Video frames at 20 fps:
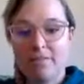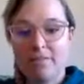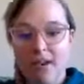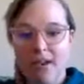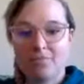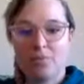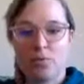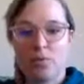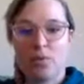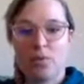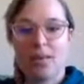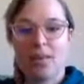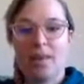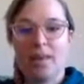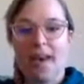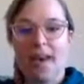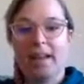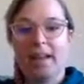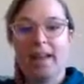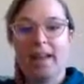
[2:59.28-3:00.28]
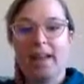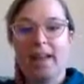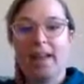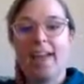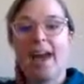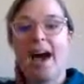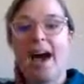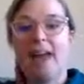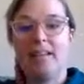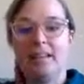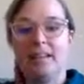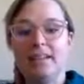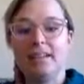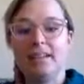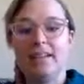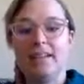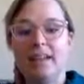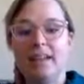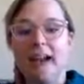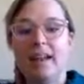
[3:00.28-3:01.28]
faster when you add a
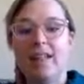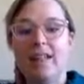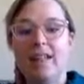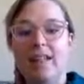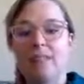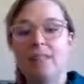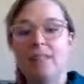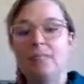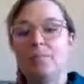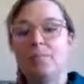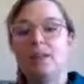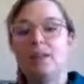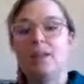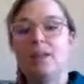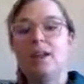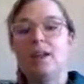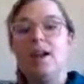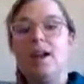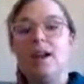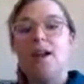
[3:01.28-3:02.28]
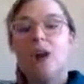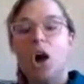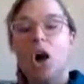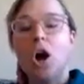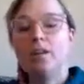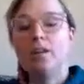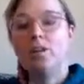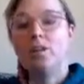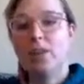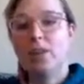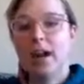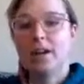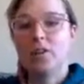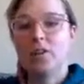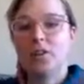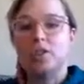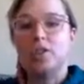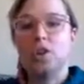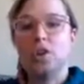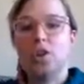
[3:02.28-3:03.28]
catalyst. Catalysts simply cause a
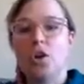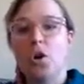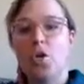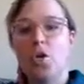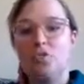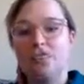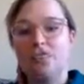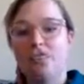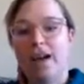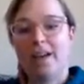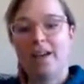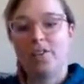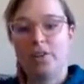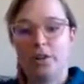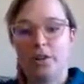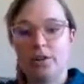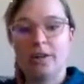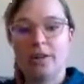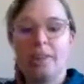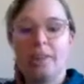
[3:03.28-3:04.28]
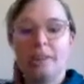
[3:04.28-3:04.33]
reaction to go faster.